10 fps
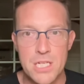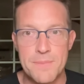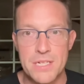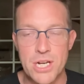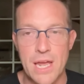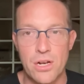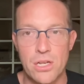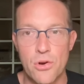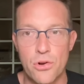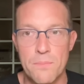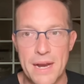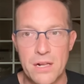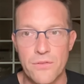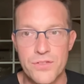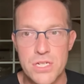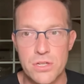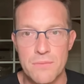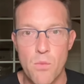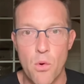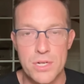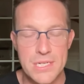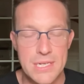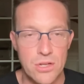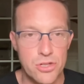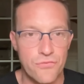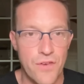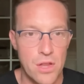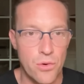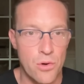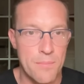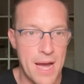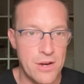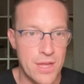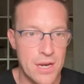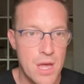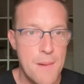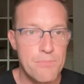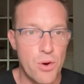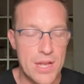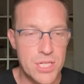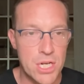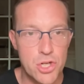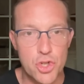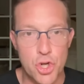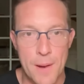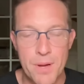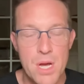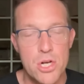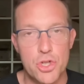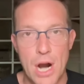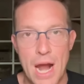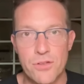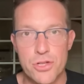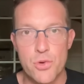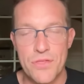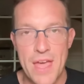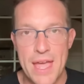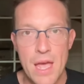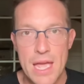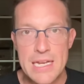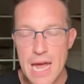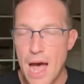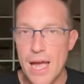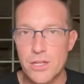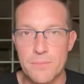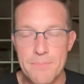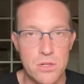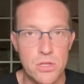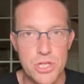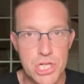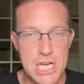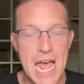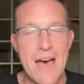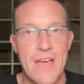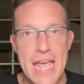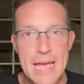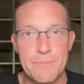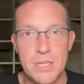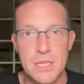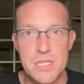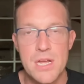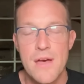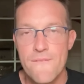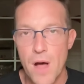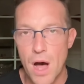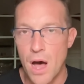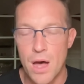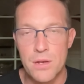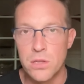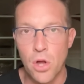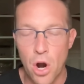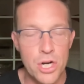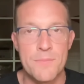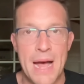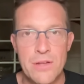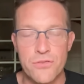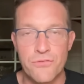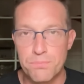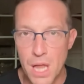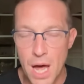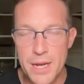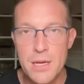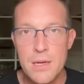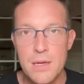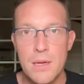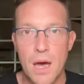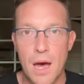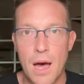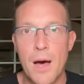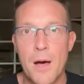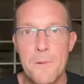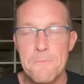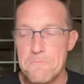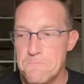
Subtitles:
He's being checked out at a local medical facility. More details to follow. A reminder that President Trump travels with an entire medical staff, ambulance, large amounts of blood, an